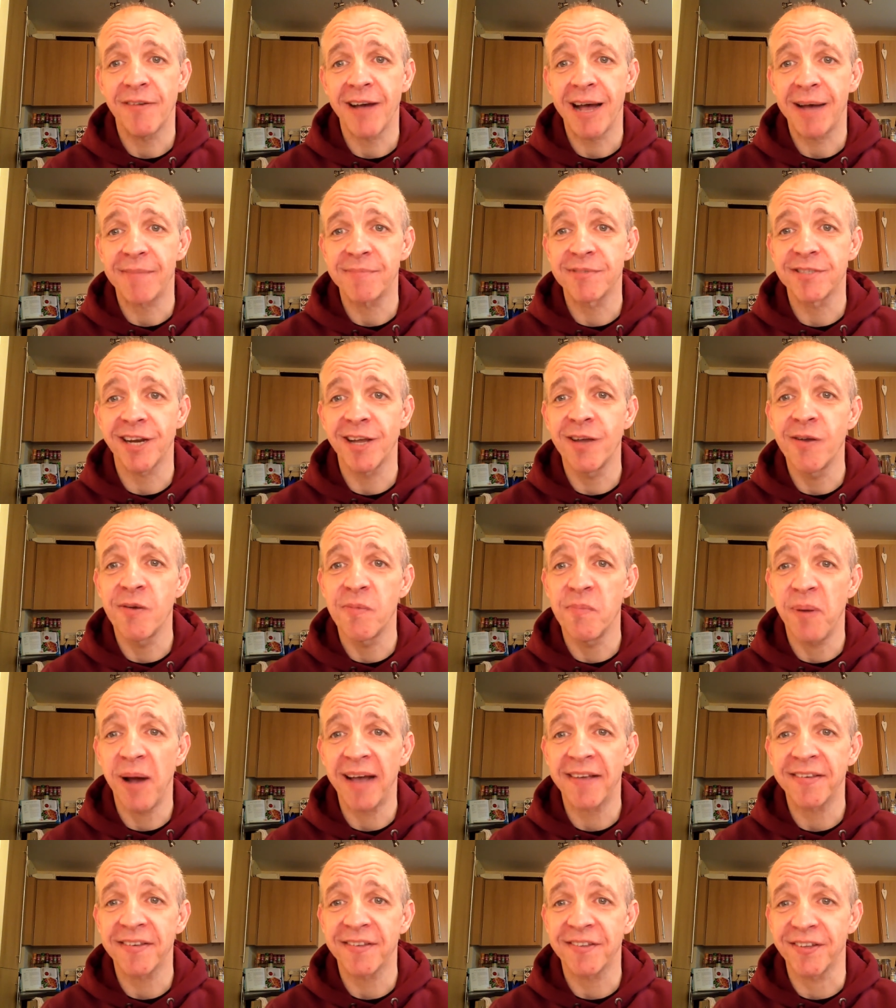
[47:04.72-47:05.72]
of absolute
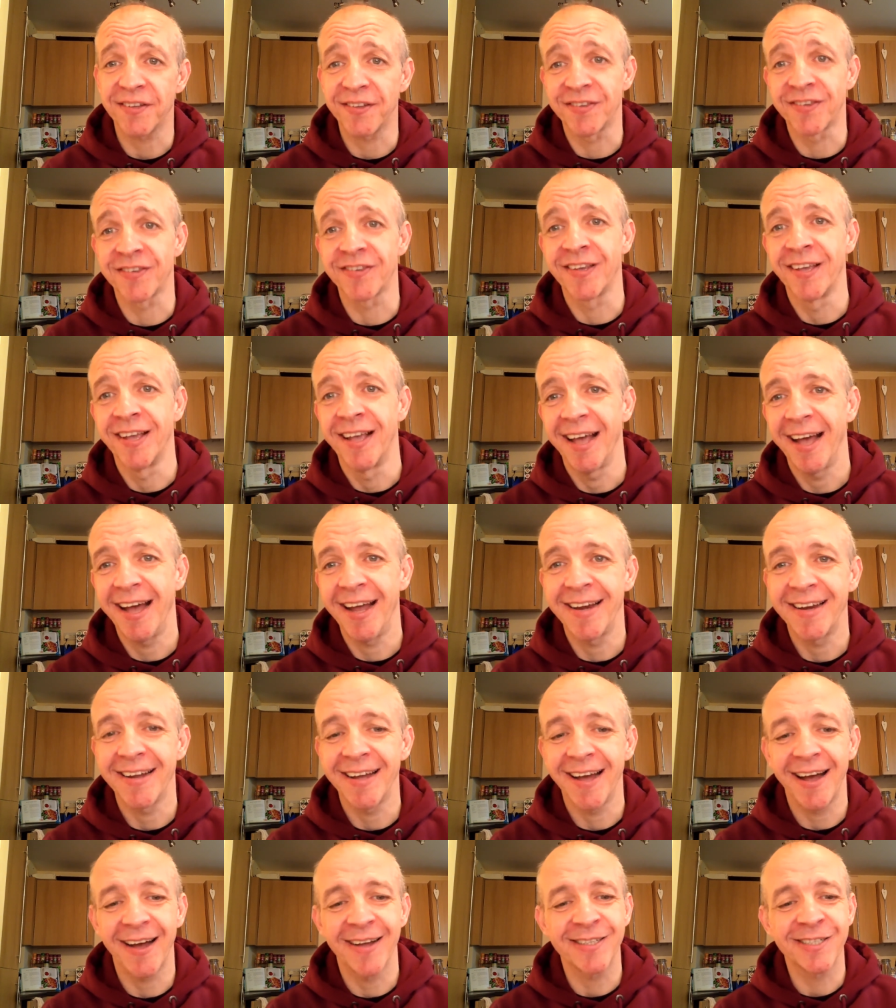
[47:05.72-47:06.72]
bastards.
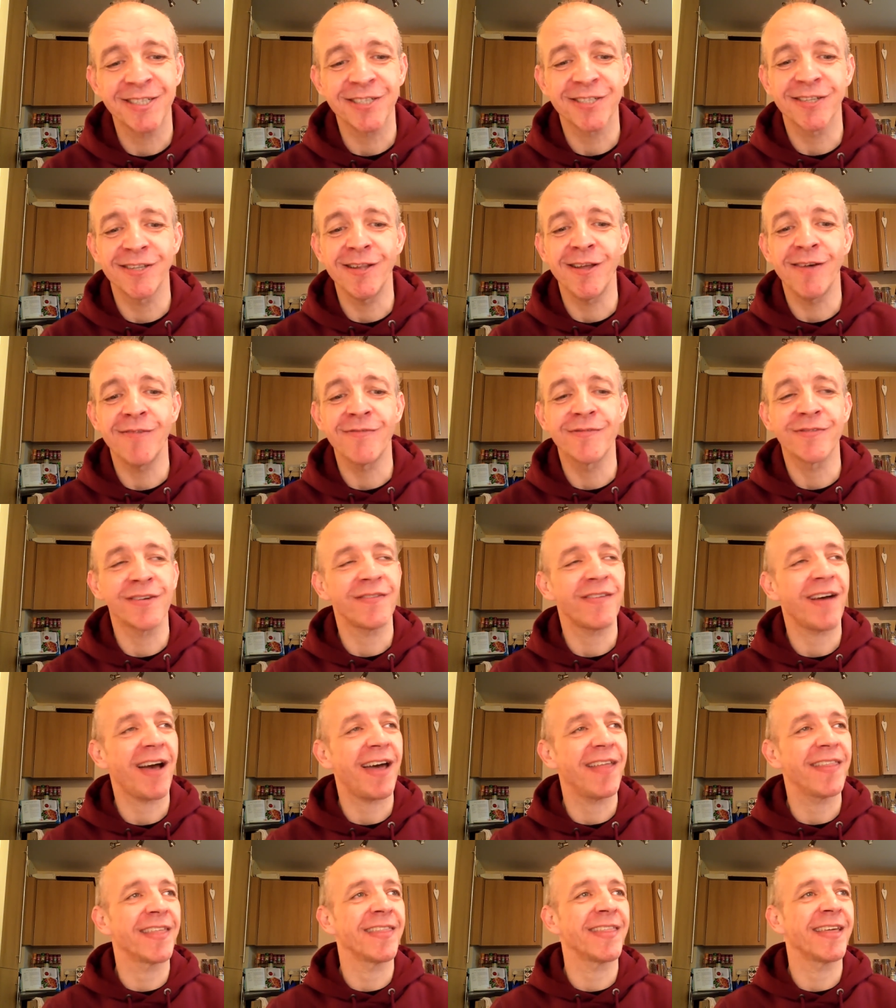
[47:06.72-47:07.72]
And uh, I just love the
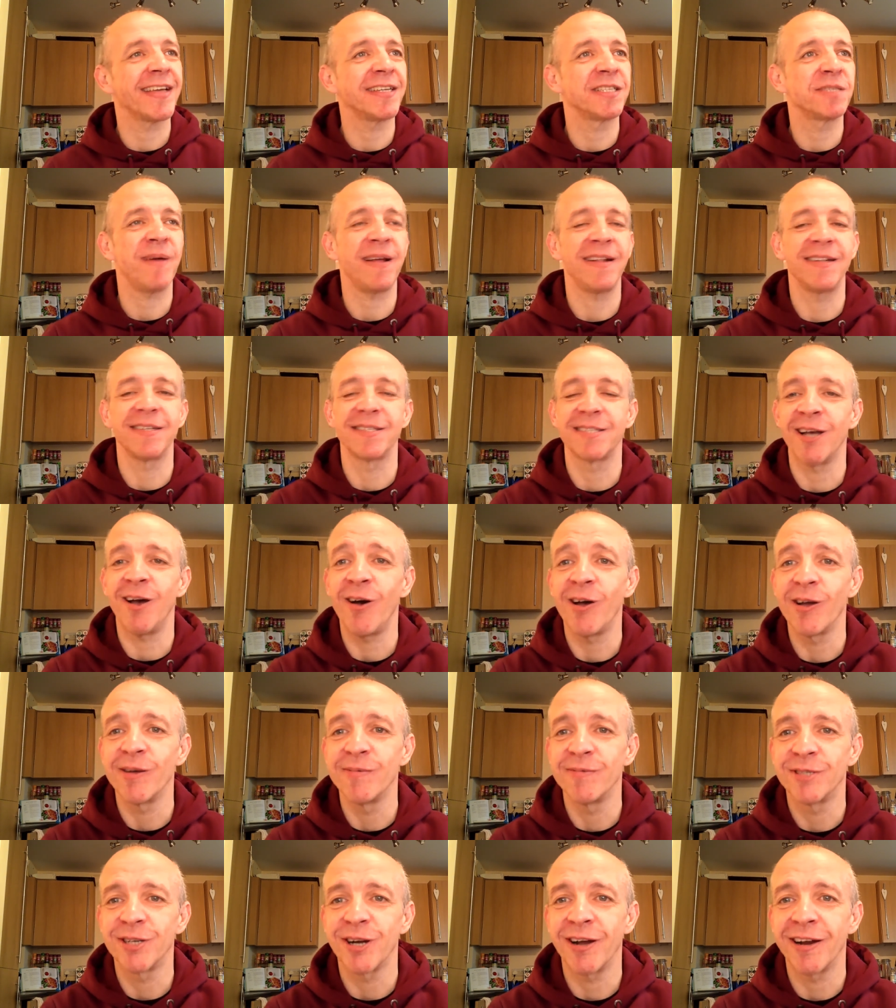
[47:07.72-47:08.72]
fact that they spent
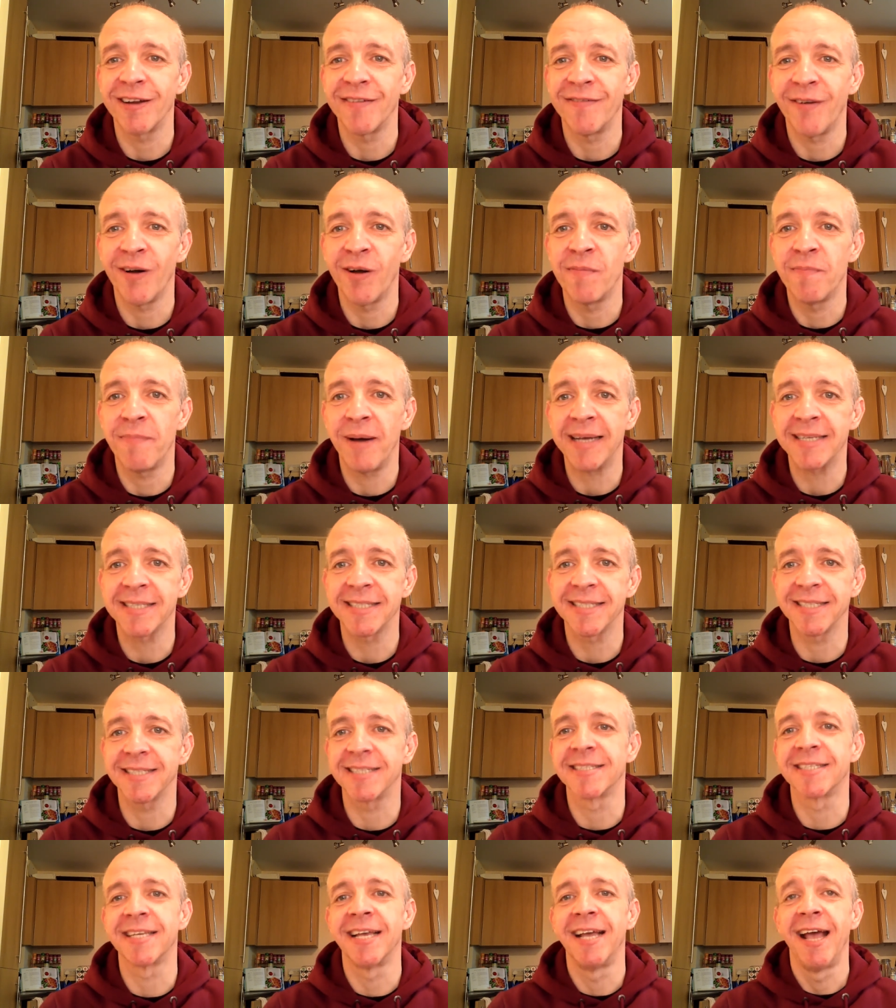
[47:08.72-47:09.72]
time trying to find
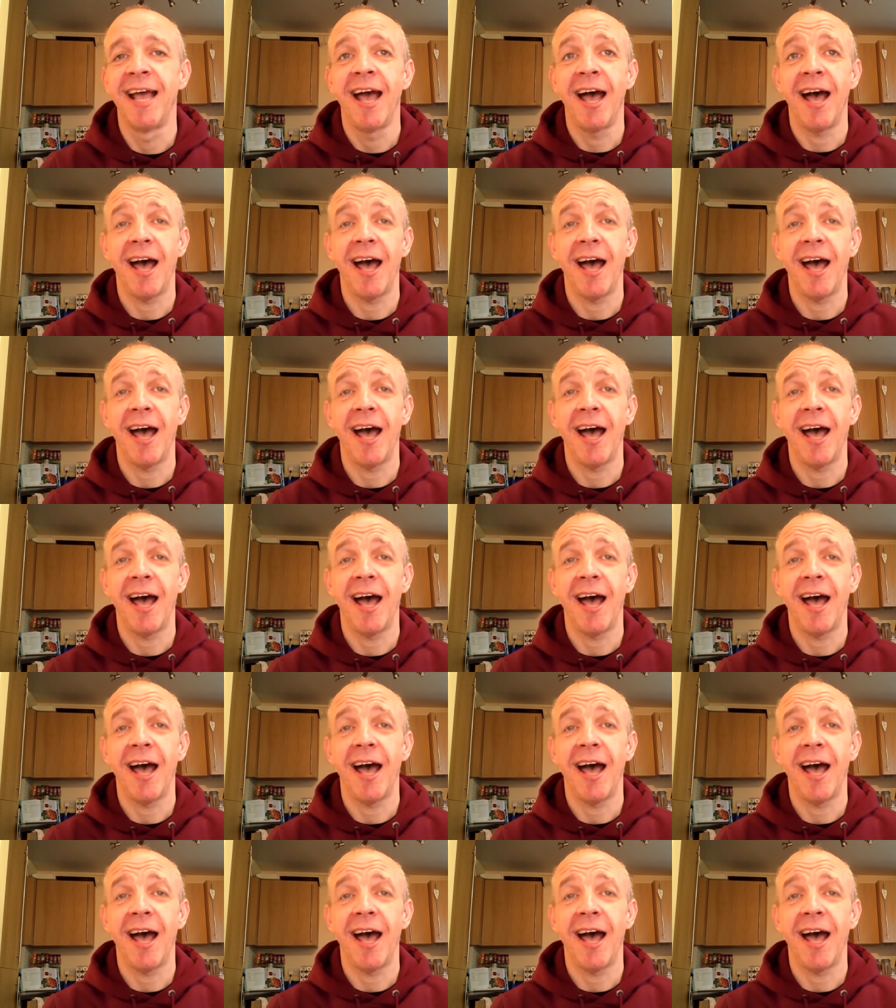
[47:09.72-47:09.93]
bastards.